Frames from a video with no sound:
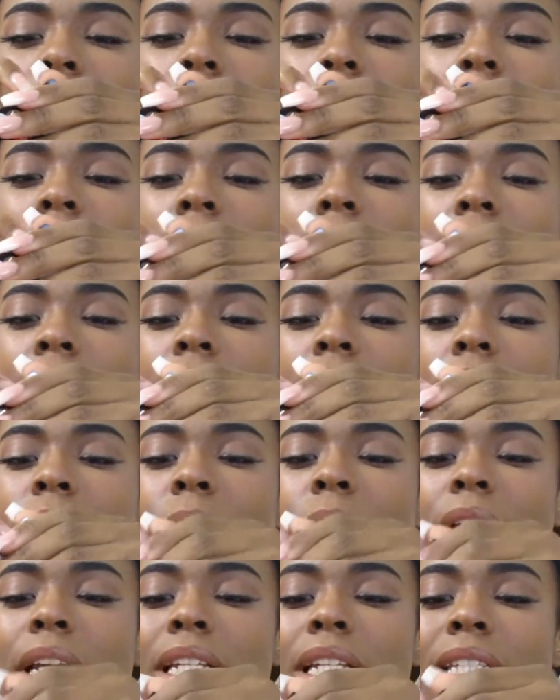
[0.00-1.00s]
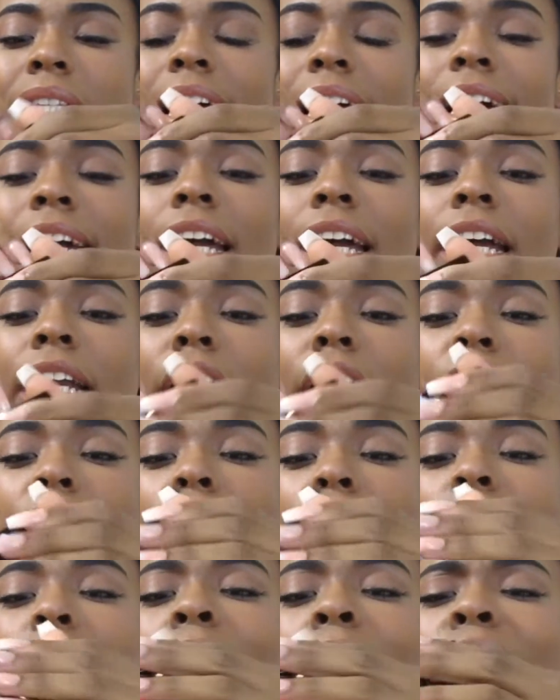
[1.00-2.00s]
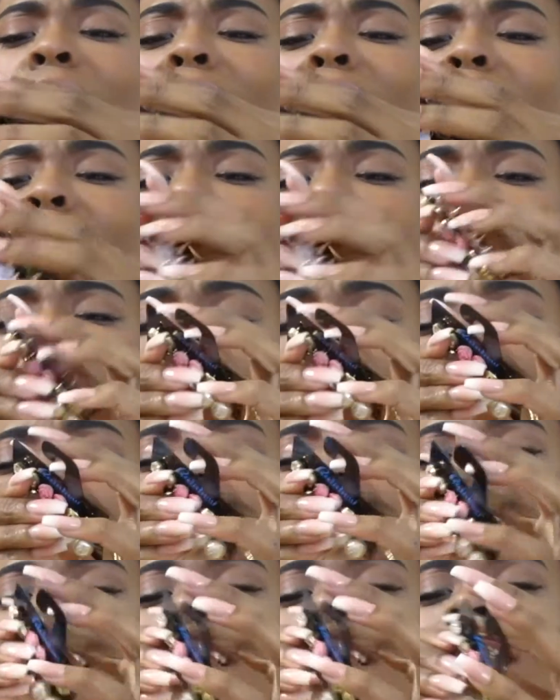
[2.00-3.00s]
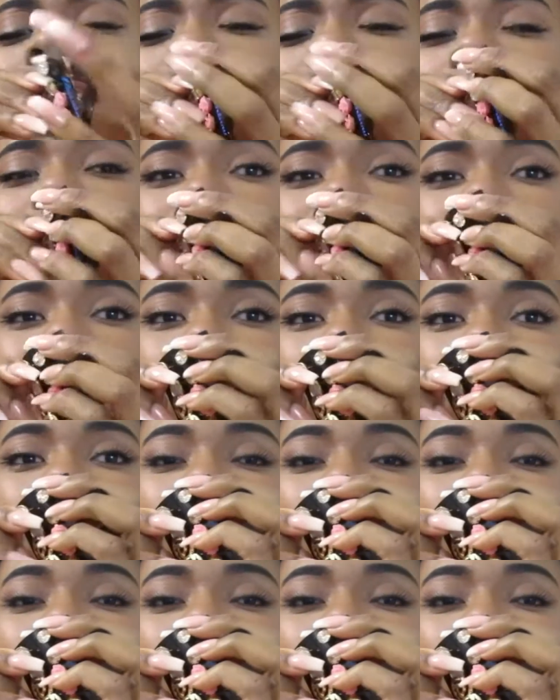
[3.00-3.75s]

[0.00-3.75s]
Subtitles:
Feeling is what it's done. You really got it.